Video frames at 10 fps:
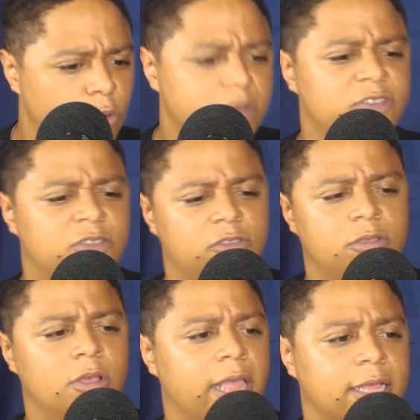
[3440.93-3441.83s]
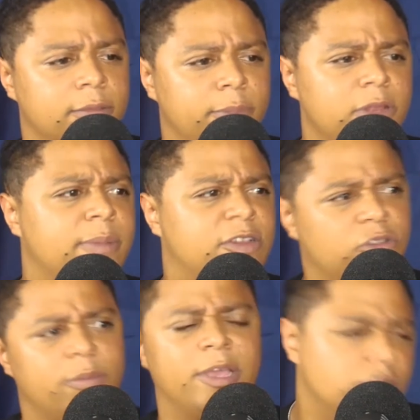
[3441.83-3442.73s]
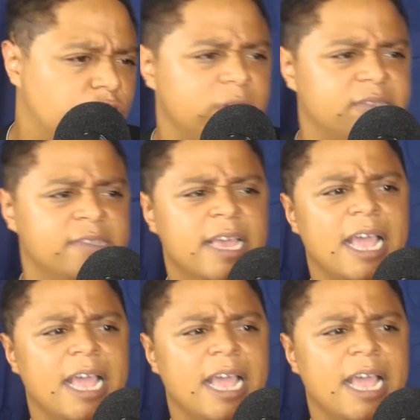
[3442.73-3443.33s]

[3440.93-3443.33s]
choices, like the ability to make choices, to make good choices.